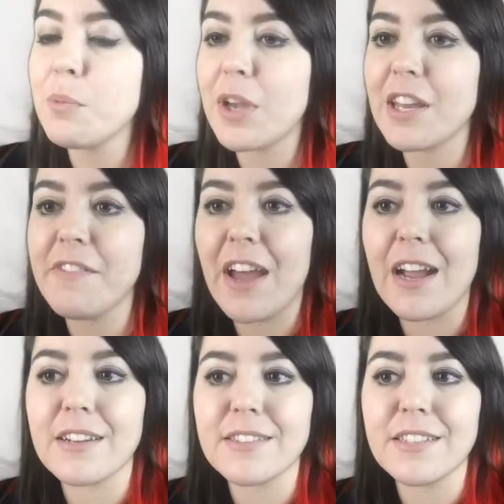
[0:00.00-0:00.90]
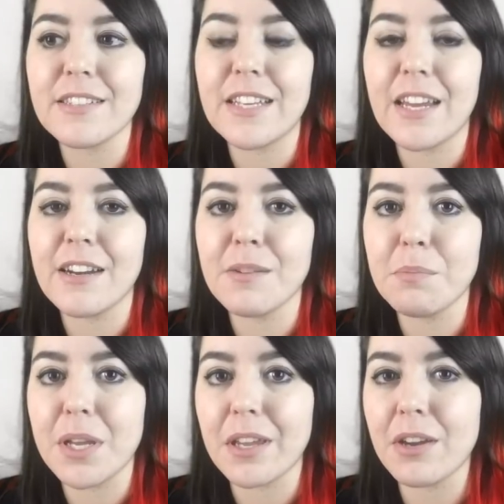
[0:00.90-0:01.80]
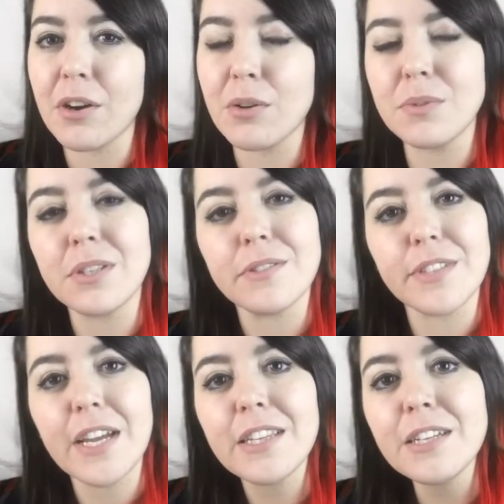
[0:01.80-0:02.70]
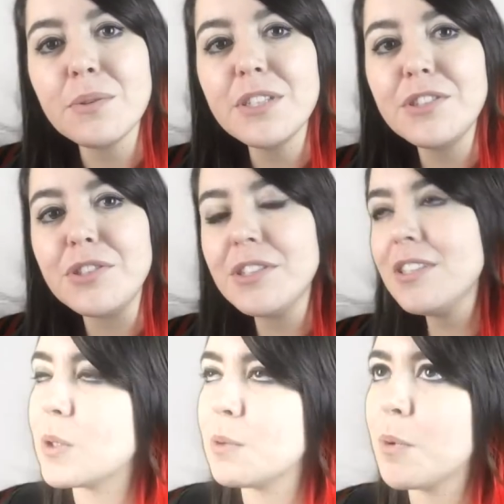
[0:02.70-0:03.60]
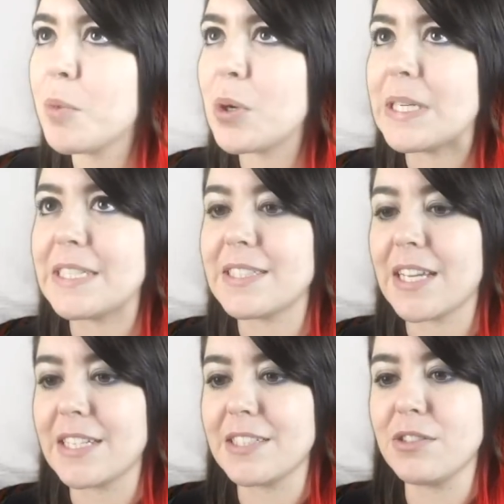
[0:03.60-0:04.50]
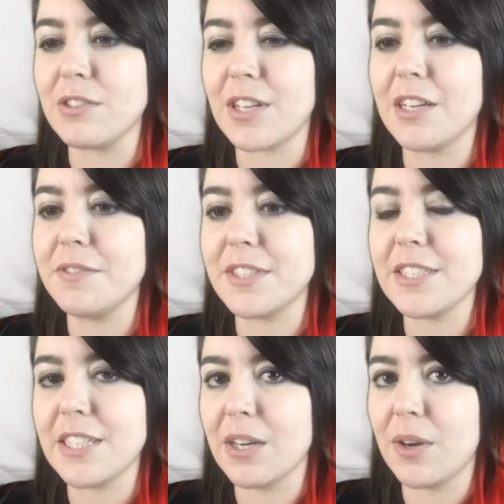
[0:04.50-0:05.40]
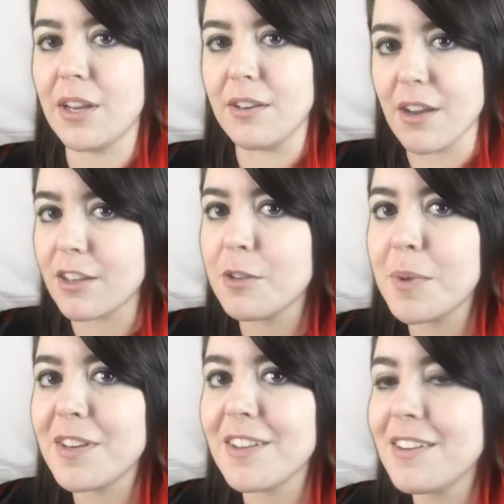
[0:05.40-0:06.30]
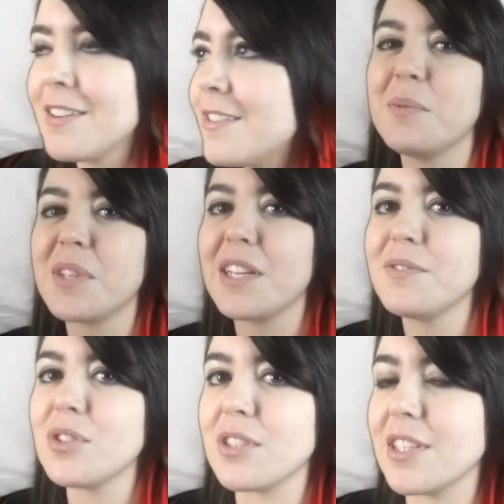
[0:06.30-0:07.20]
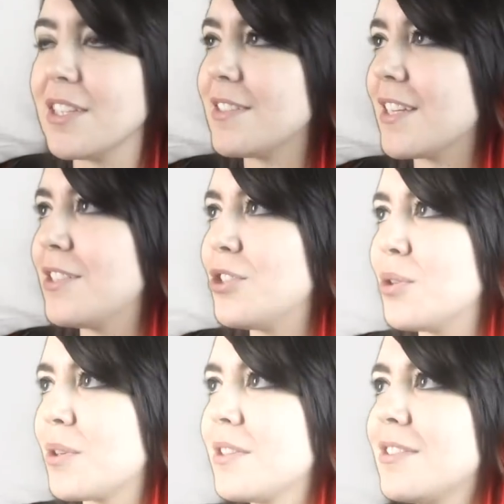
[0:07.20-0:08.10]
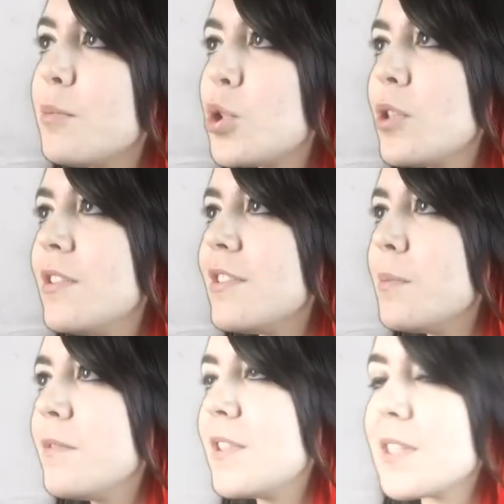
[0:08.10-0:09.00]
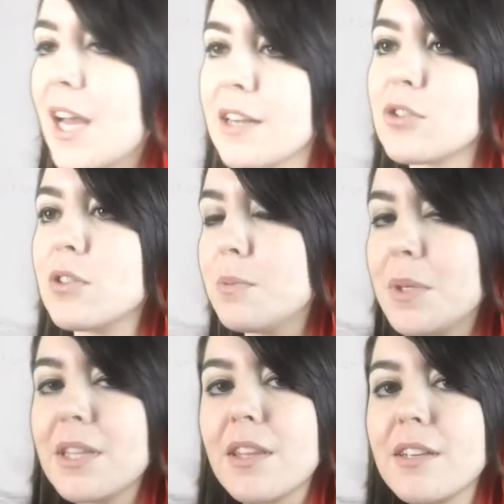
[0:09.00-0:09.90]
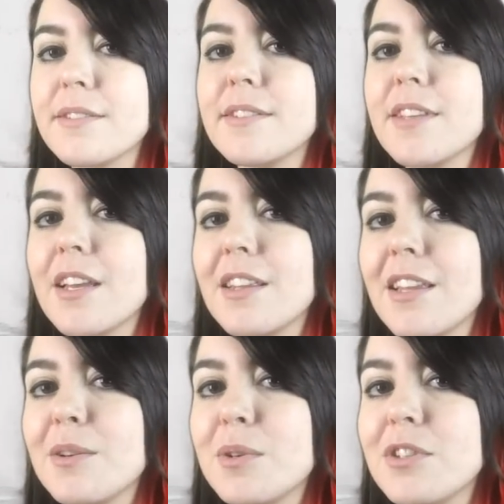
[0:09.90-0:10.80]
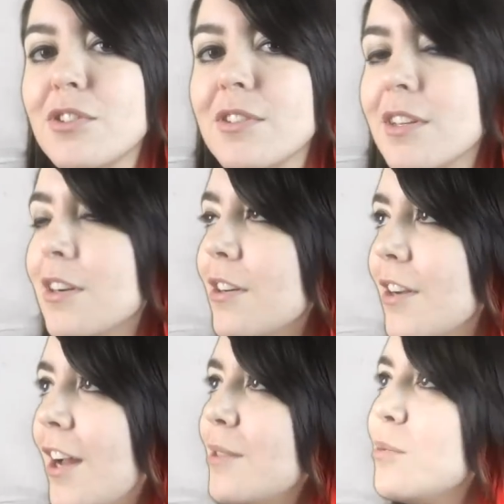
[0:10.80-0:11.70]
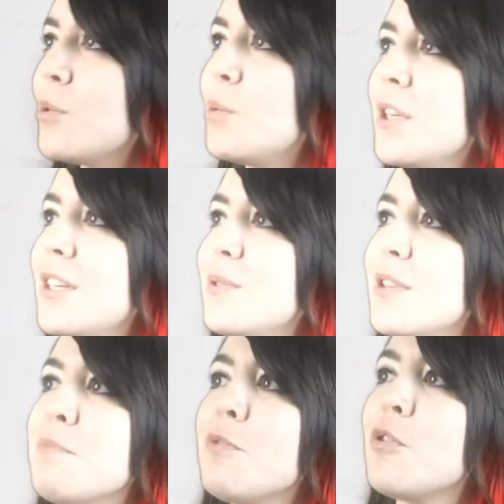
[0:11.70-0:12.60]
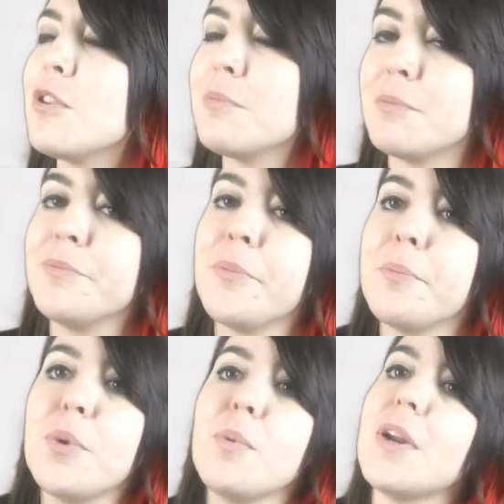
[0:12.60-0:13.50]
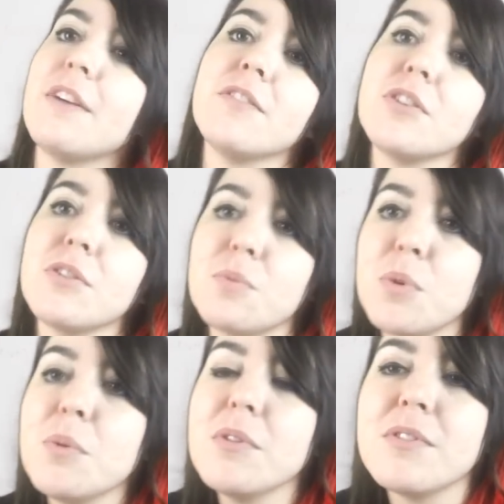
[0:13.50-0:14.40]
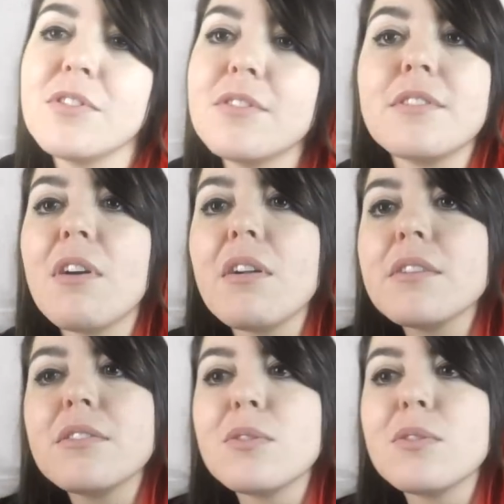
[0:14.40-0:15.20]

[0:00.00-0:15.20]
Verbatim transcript: and we kind of accidentally ended up making our own little sign language. So at one point I decided to just kind of sit down and document it. It was kind of just an inside joke. I'm sure that some of these actually mean things in sign language that are not what we use them for, but whatever. We were just college